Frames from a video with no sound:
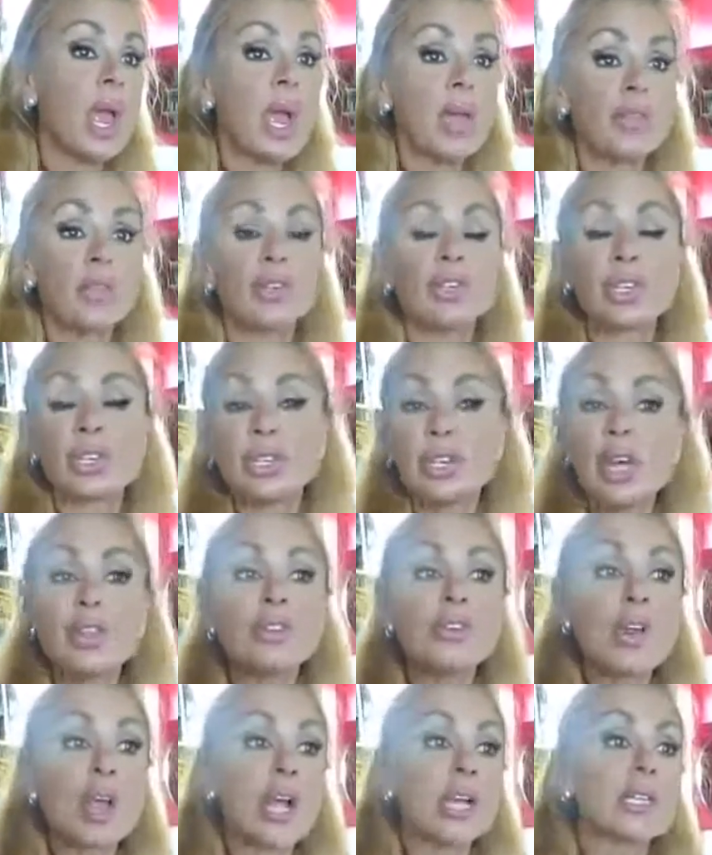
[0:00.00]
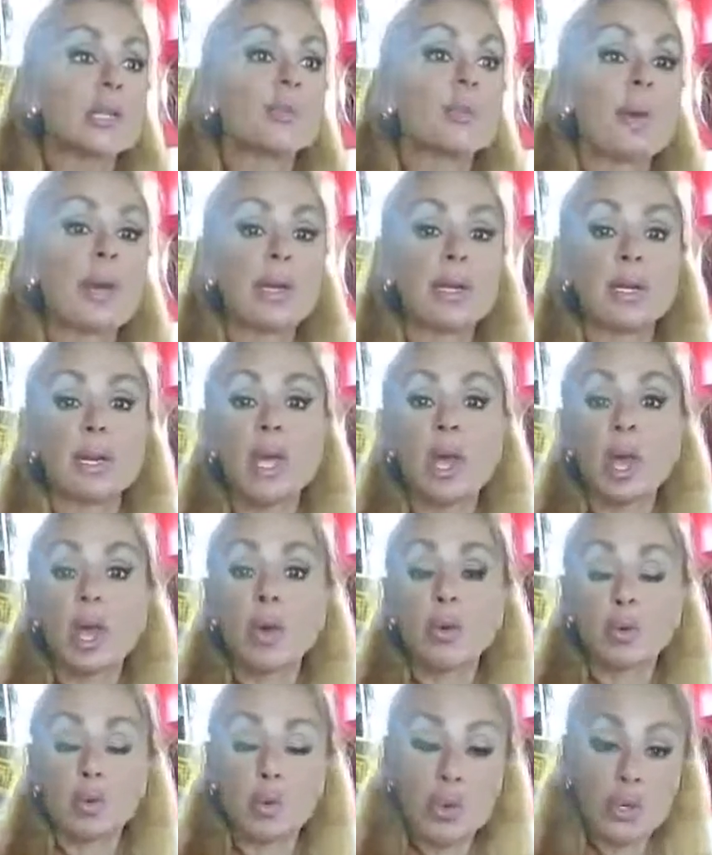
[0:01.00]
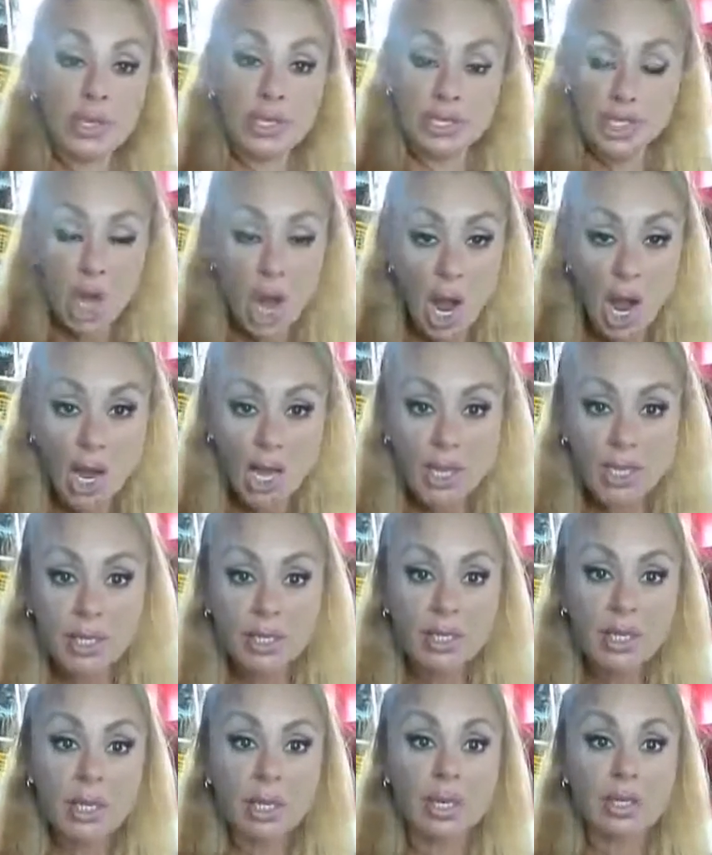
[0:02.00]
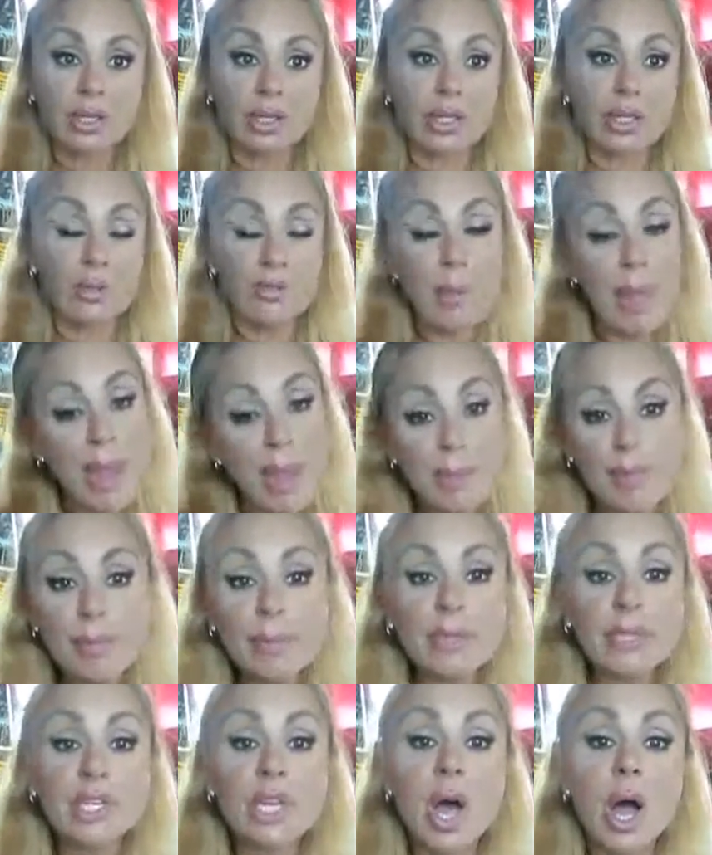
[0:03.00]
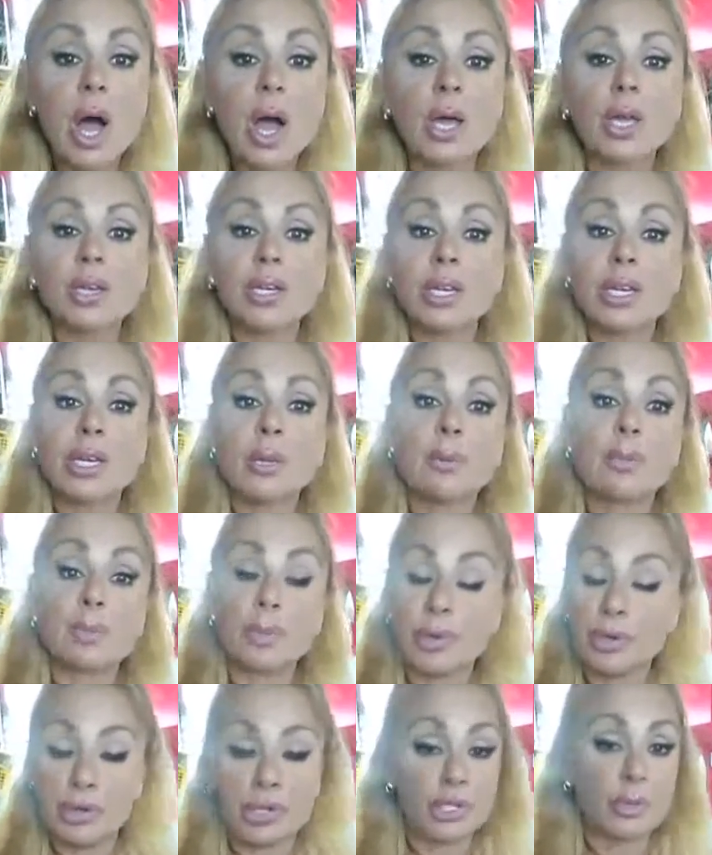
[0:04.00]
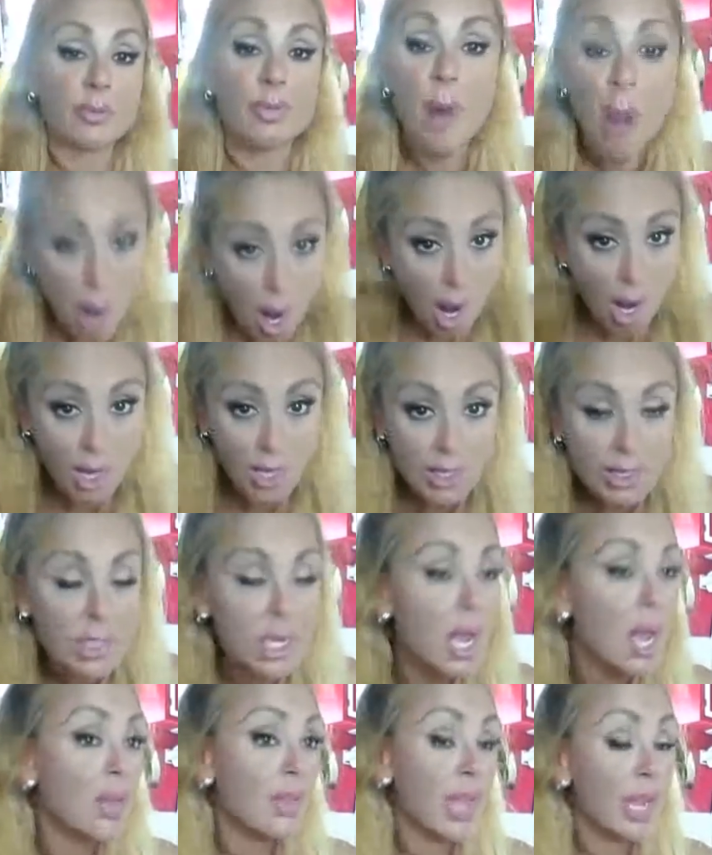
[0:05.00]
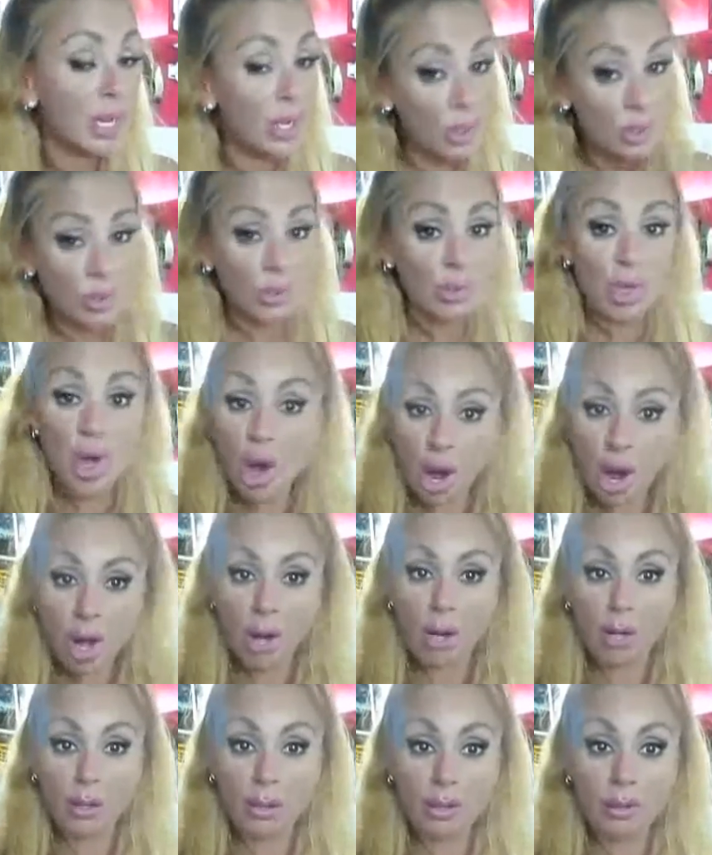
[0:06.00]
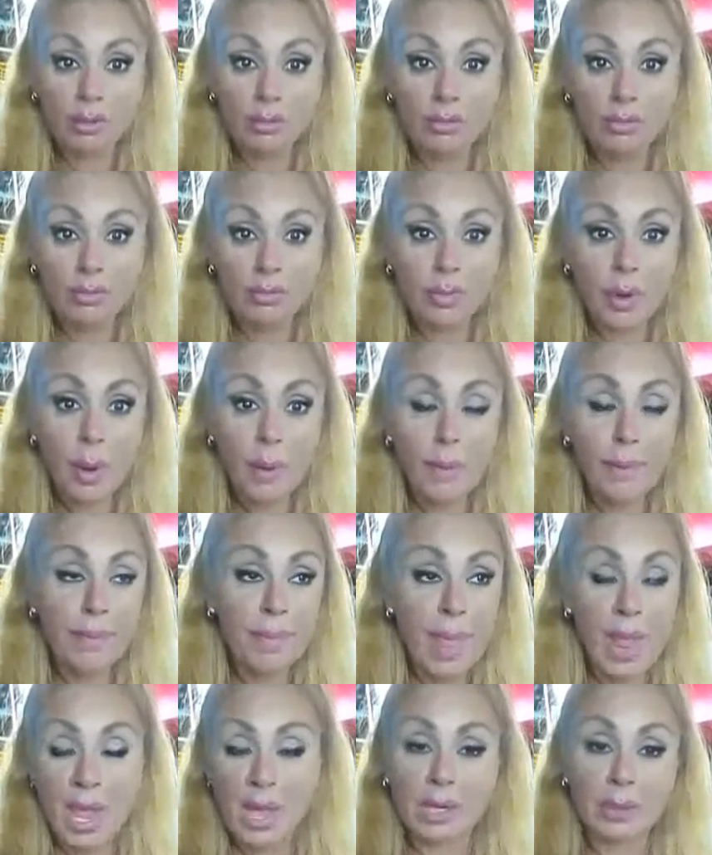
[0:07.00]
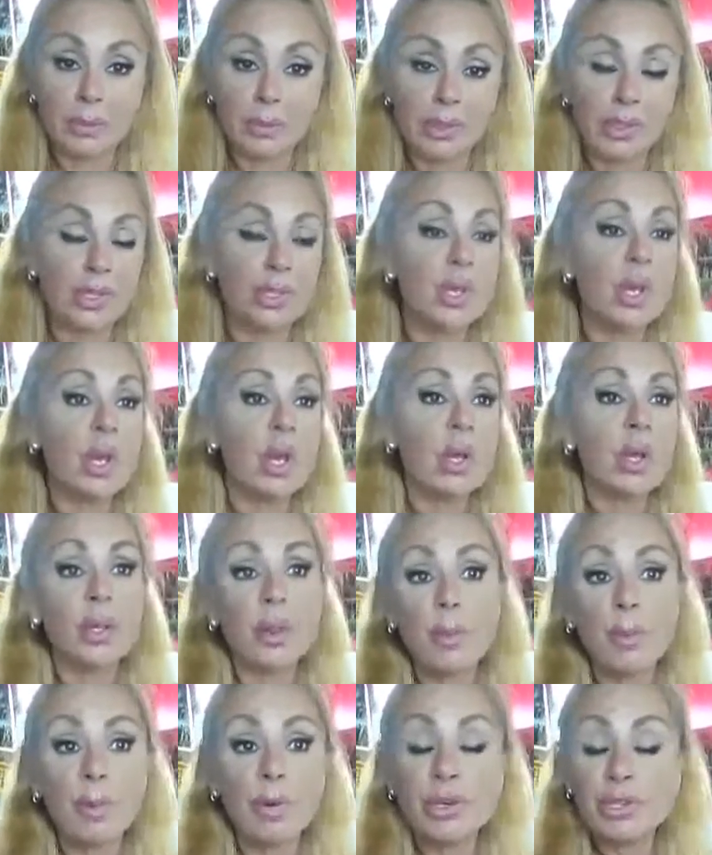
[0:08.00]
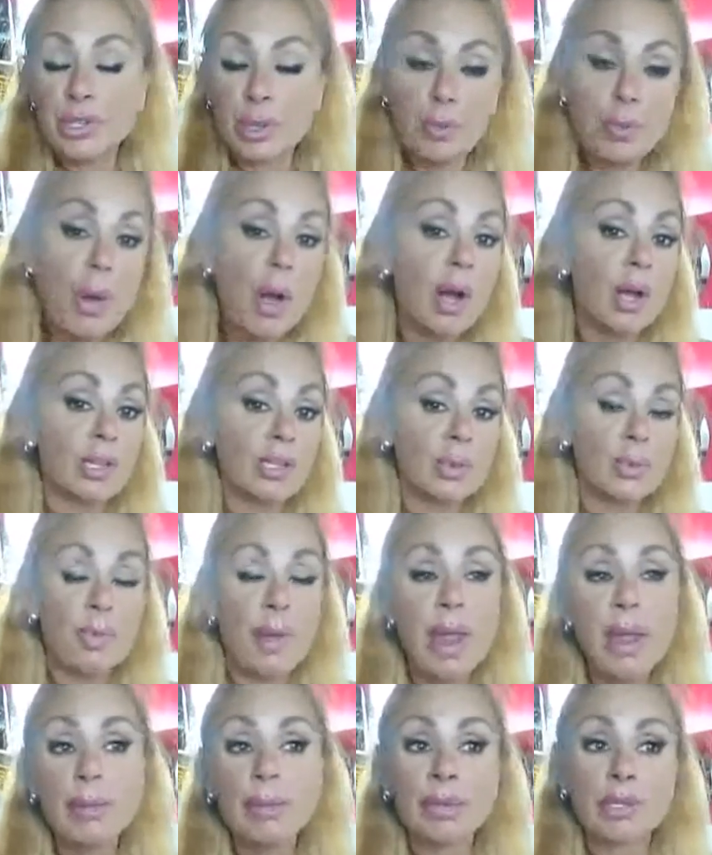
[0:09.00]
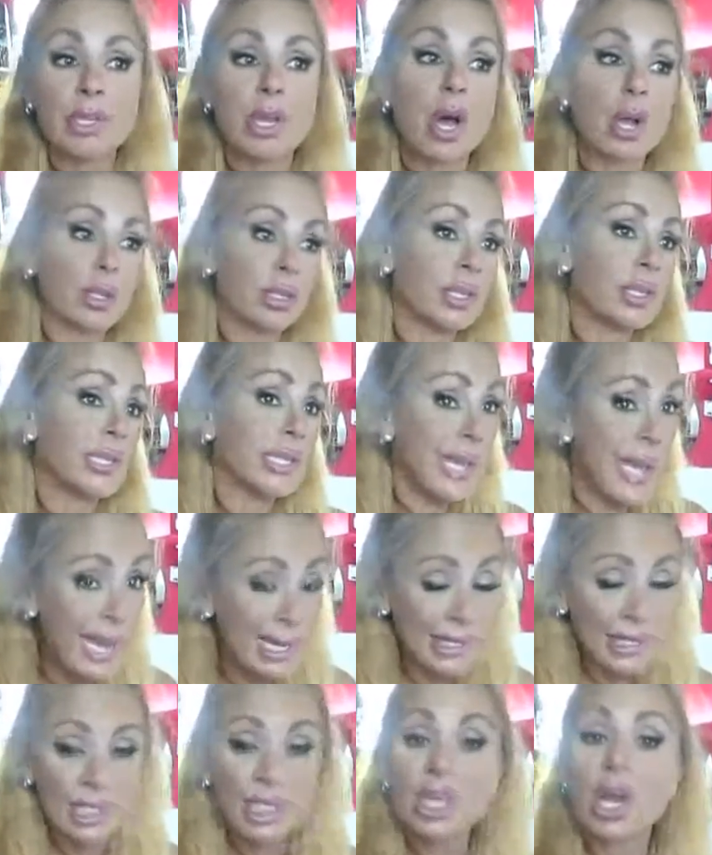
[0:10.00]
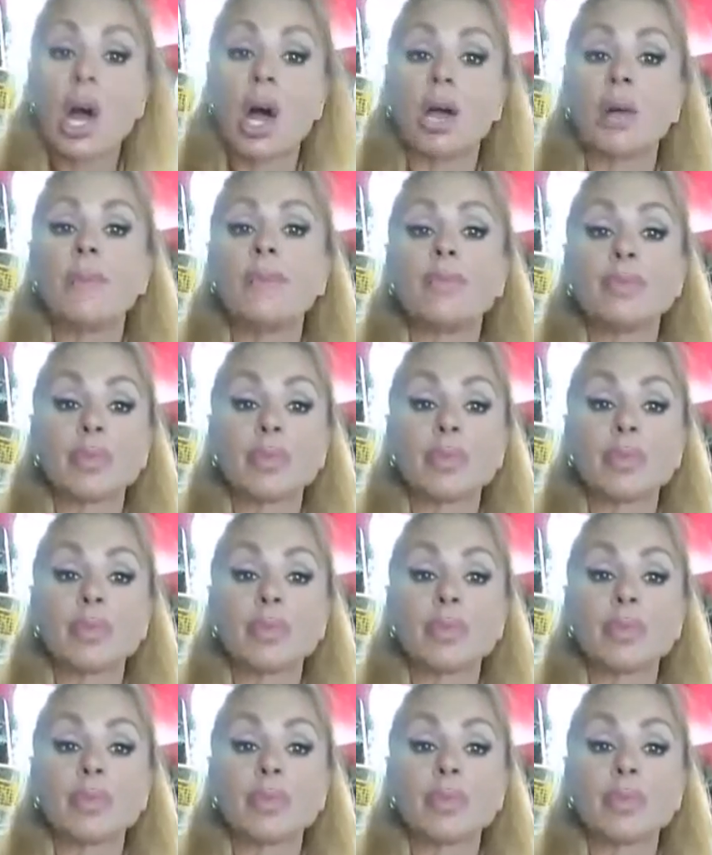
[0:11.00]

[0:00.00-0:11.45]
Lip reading: There's another aspect. When it's hot, the pavement's hot, he could burn his paws. That goes with all animals. It burns their paws. The pavement's hot. The sand is hot.